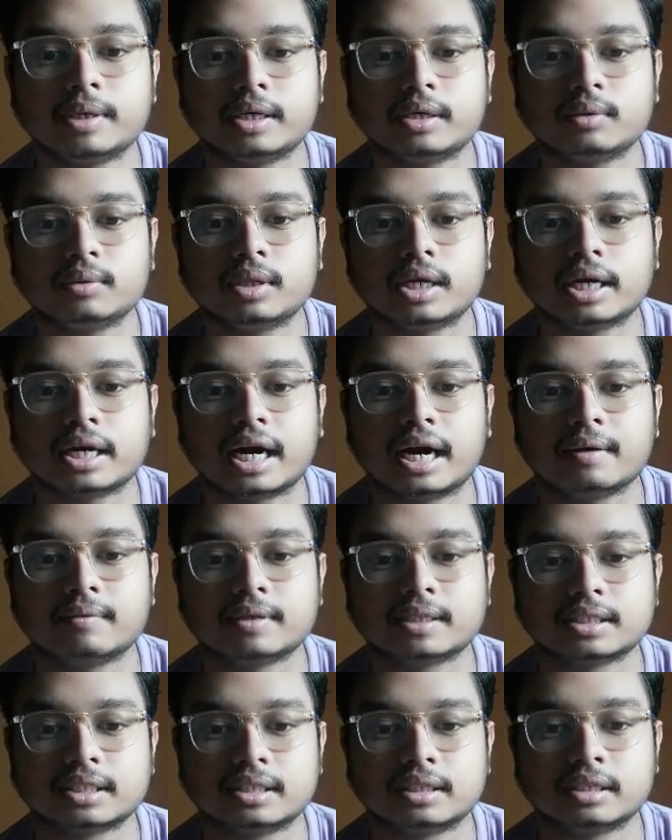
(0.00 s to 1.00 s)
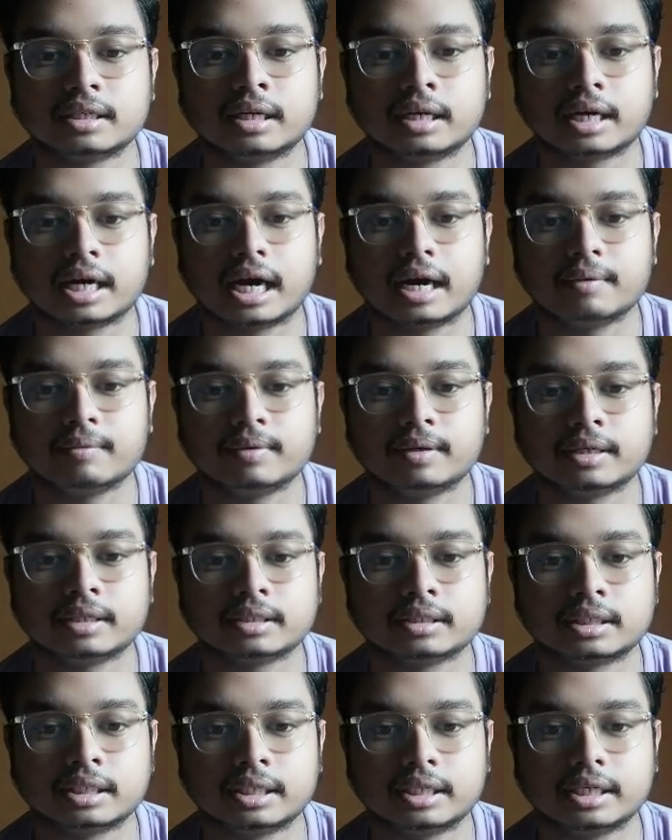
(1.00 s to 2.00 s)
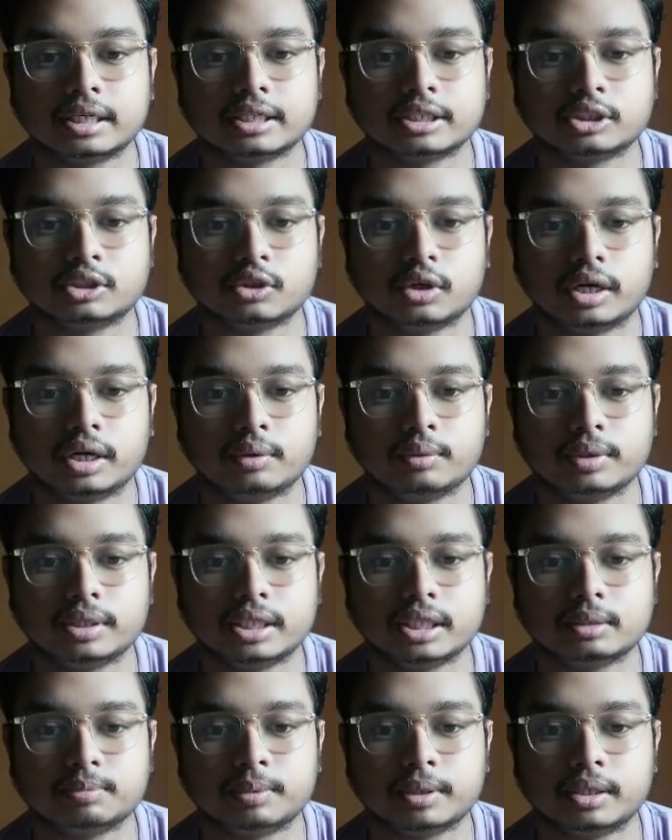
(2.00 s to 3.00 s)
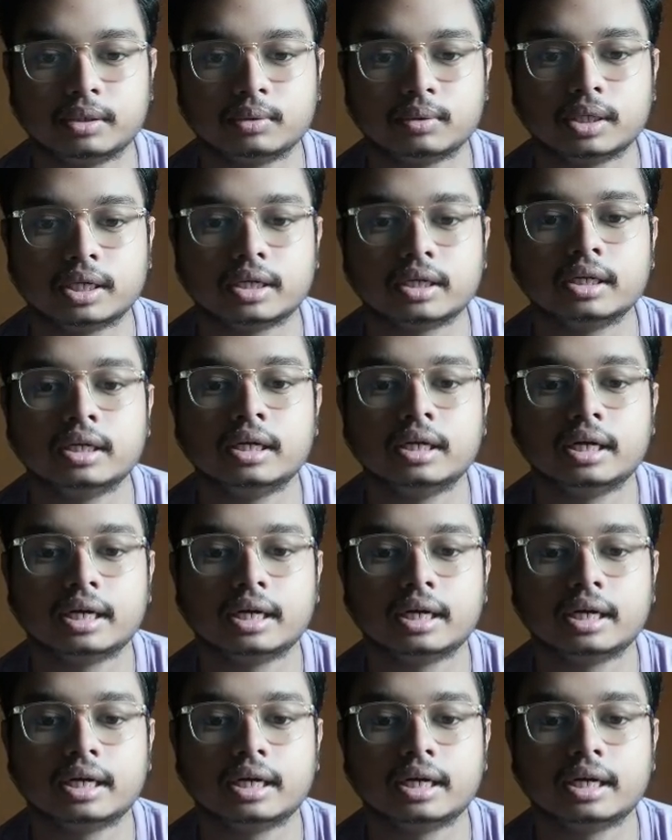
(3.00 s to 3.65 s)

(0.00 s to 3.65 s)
particular carbon center is joined with this particular